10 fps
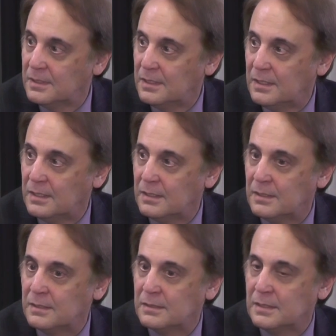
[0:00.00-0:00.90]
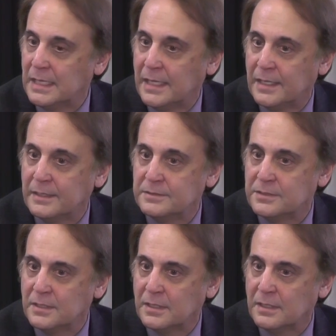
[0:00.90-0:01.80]
And
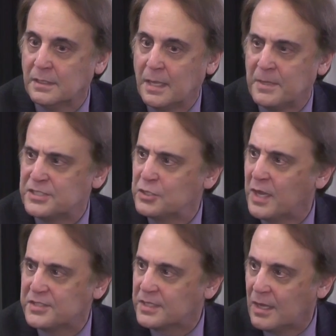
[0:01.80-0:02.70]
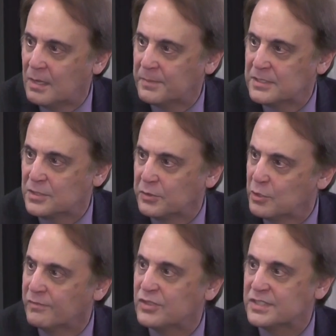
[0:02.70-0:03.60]
MSU has a copy. So the
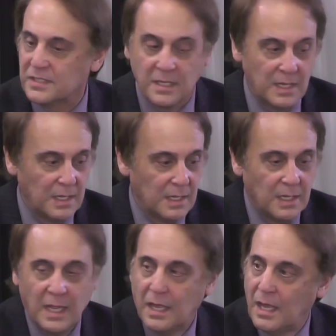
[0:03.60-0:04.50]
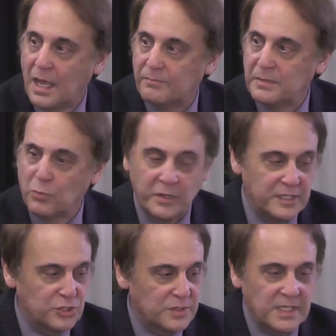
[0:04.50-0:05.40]
universities have been more
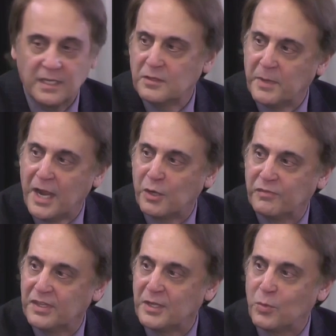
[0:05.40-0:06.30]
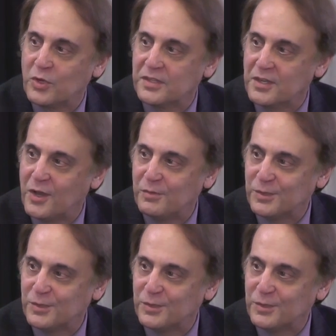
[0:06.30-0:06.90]
interested in the biography than they were in the novel.